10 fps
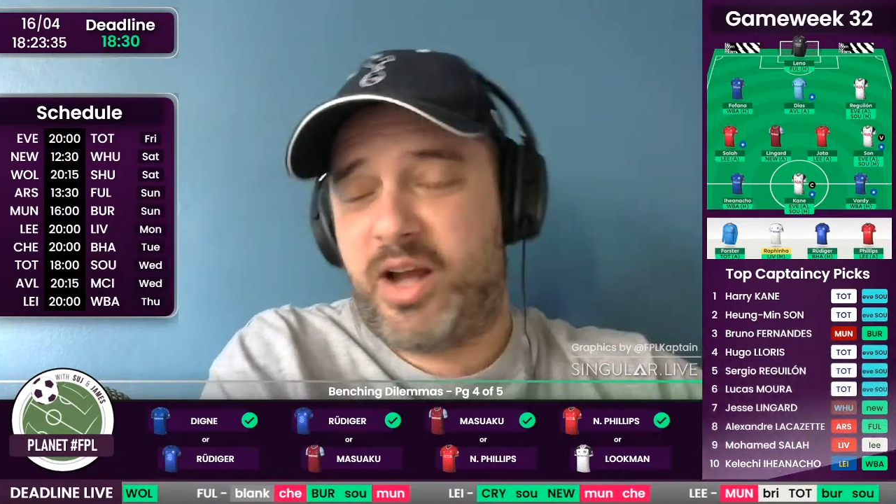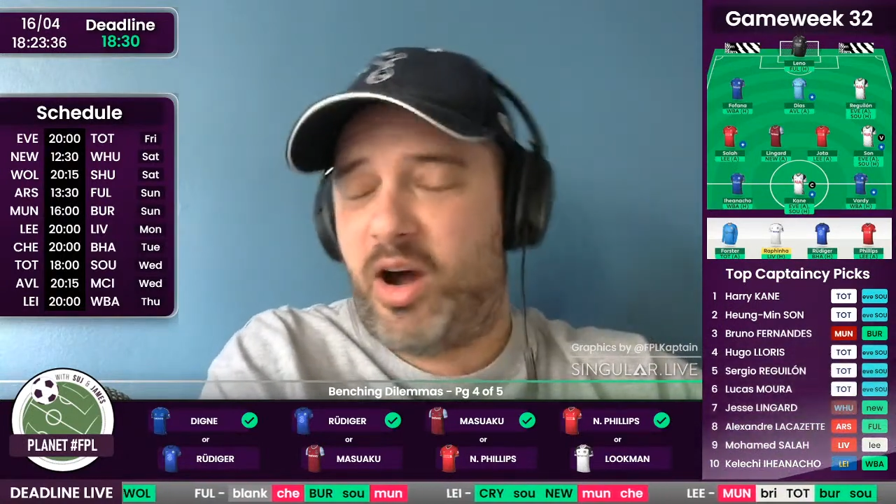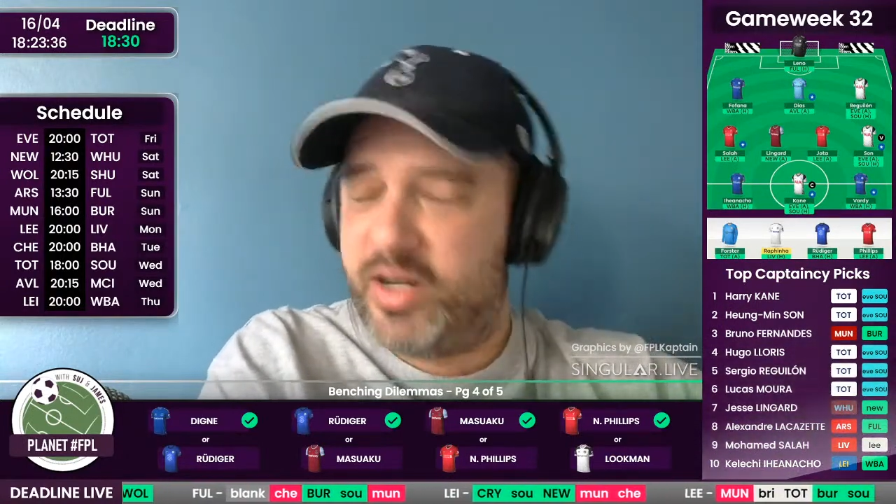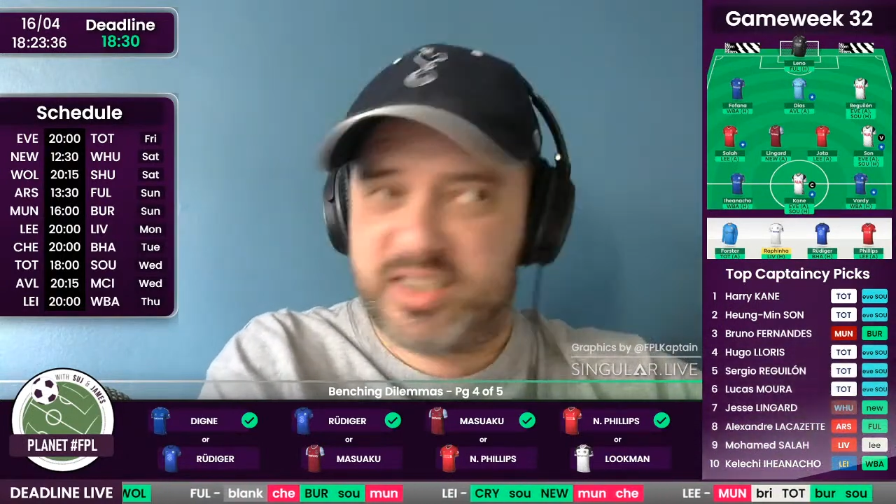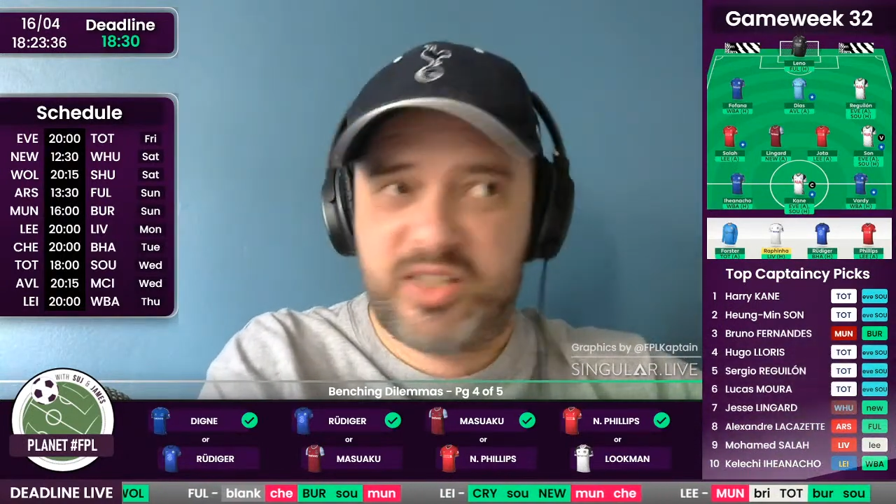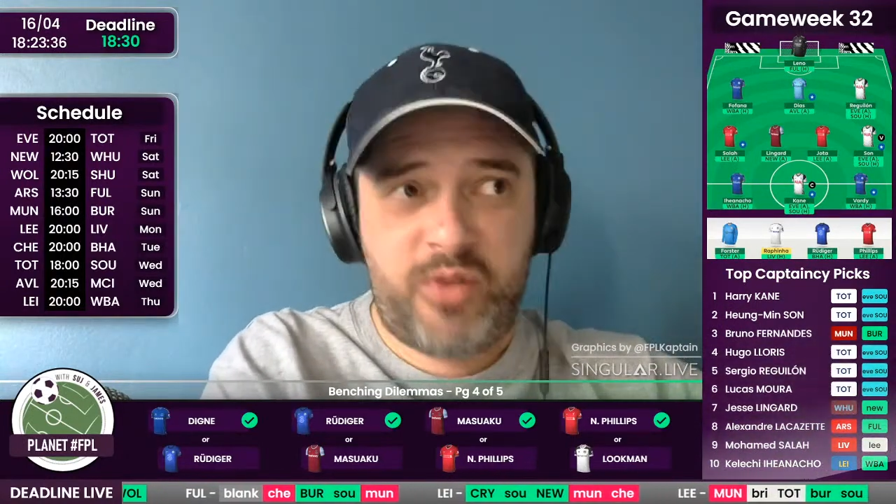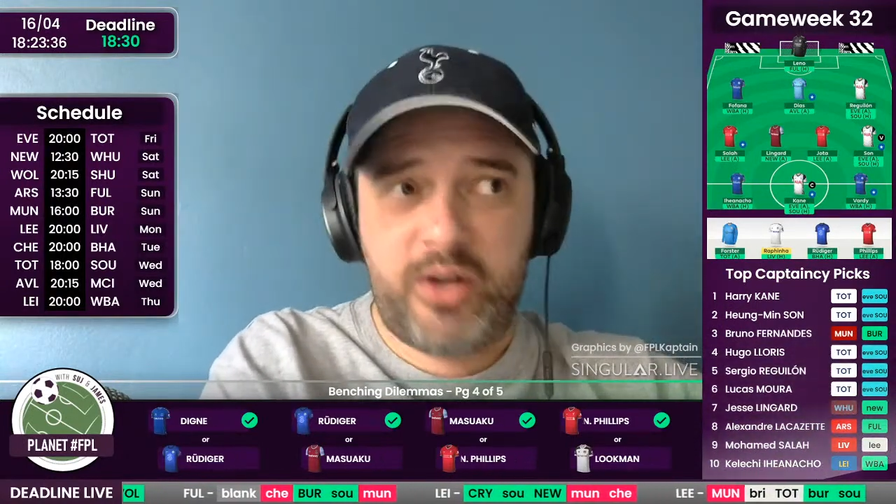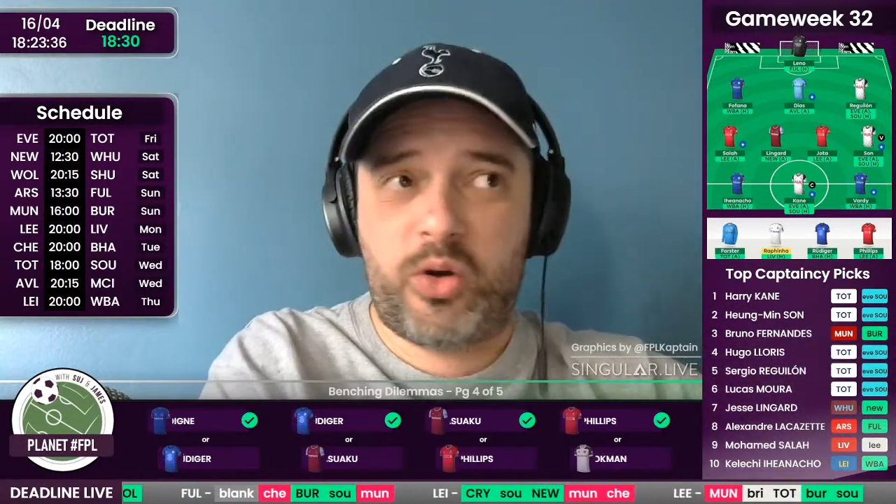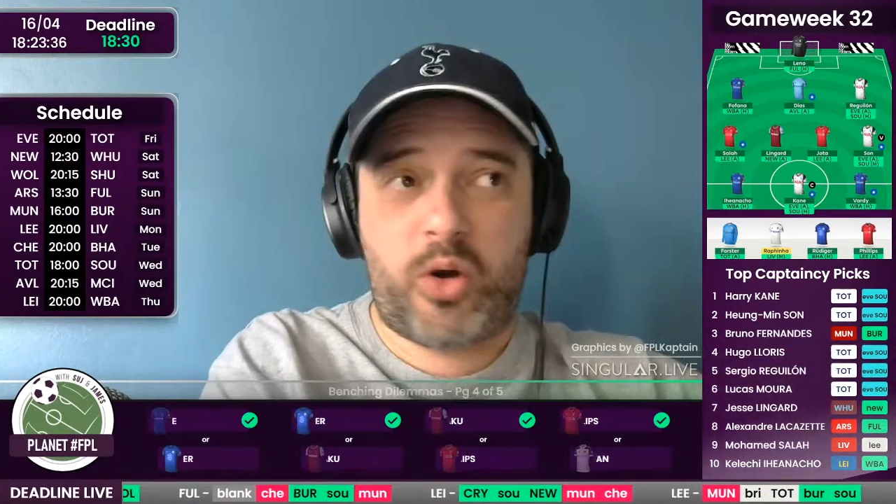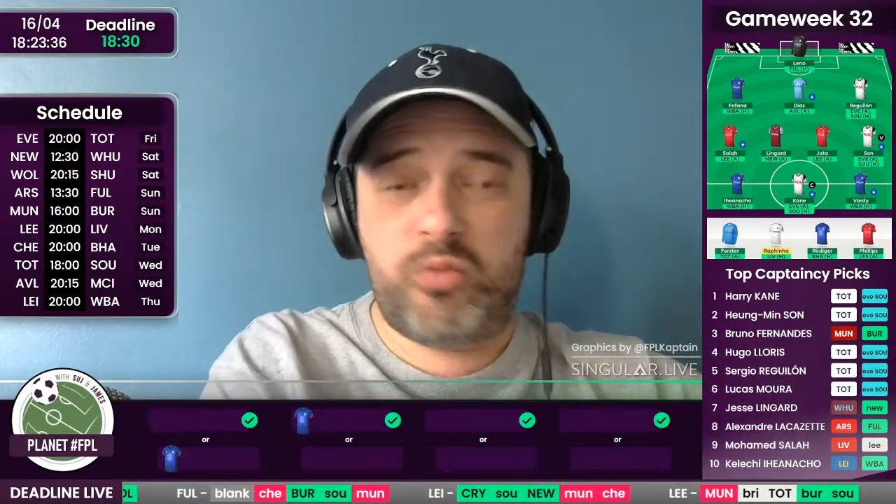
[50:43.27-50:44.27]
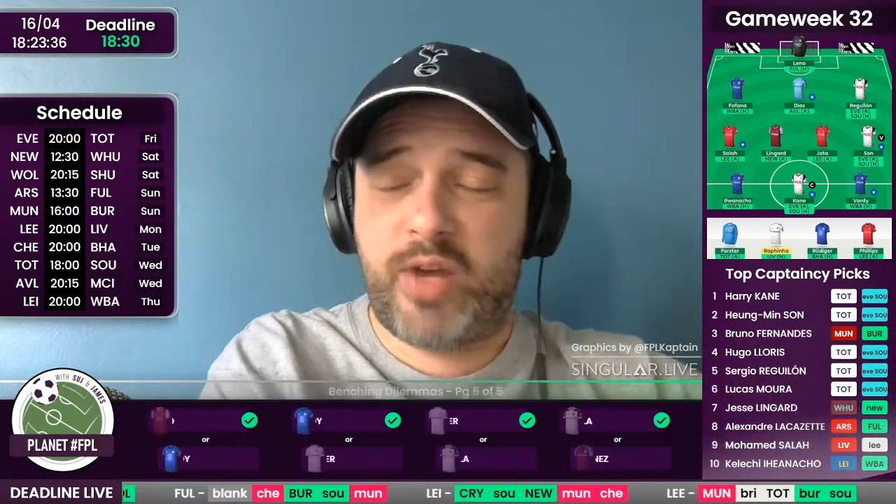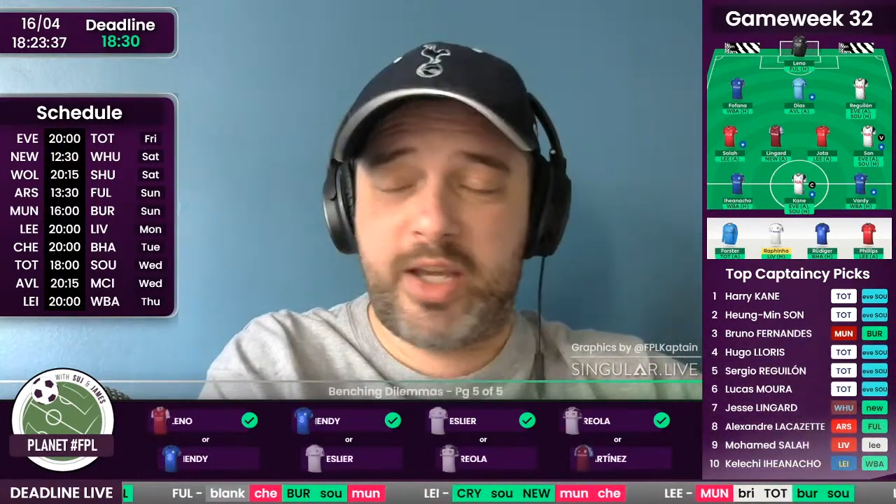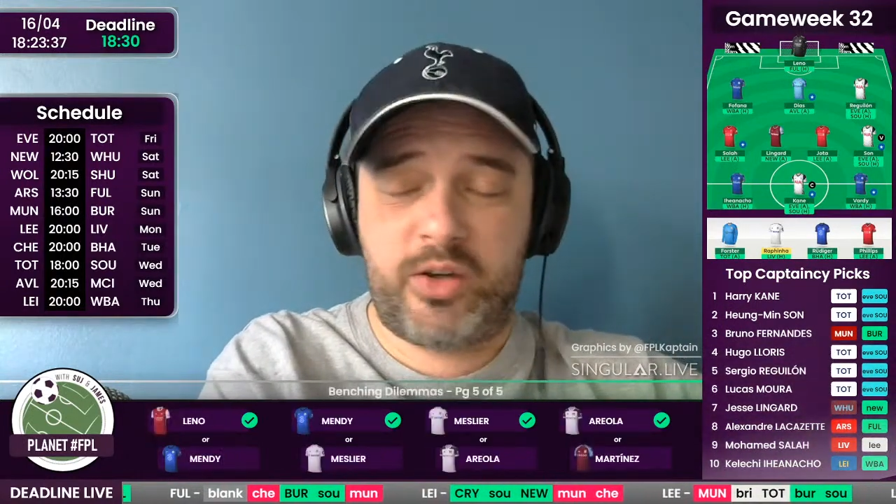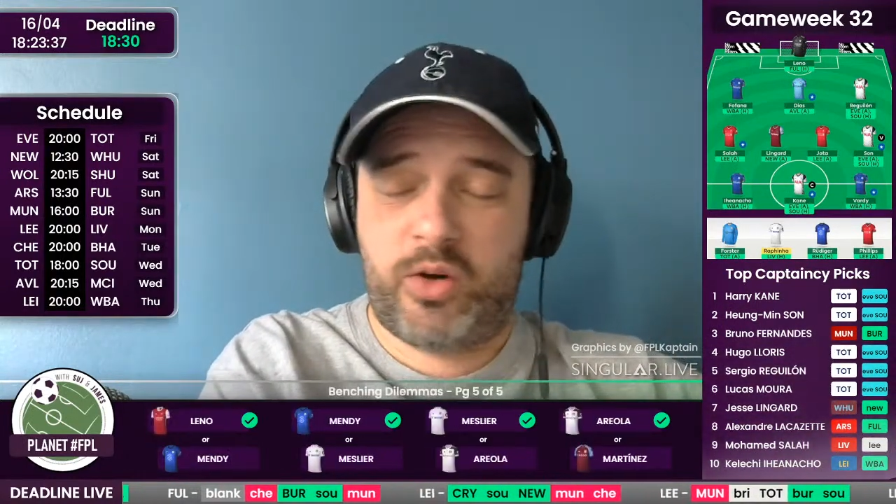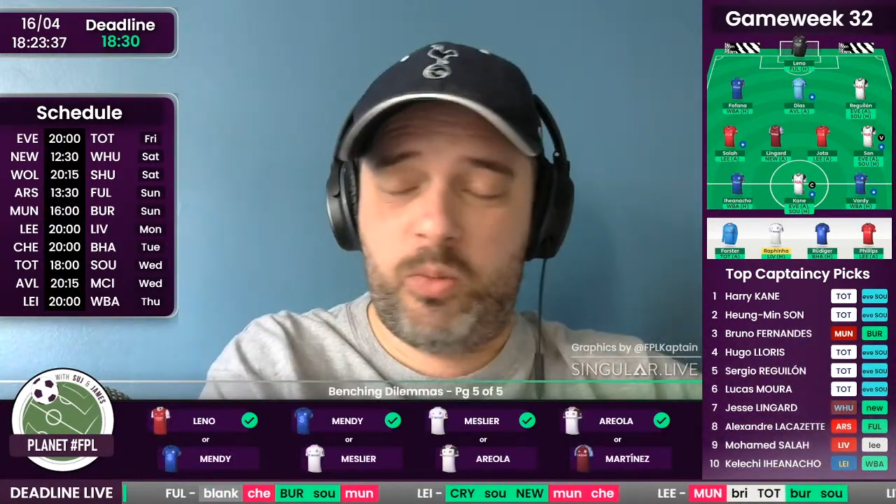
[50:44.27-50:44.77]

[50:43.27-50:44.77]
Honestly, if I'd not gone Reguilon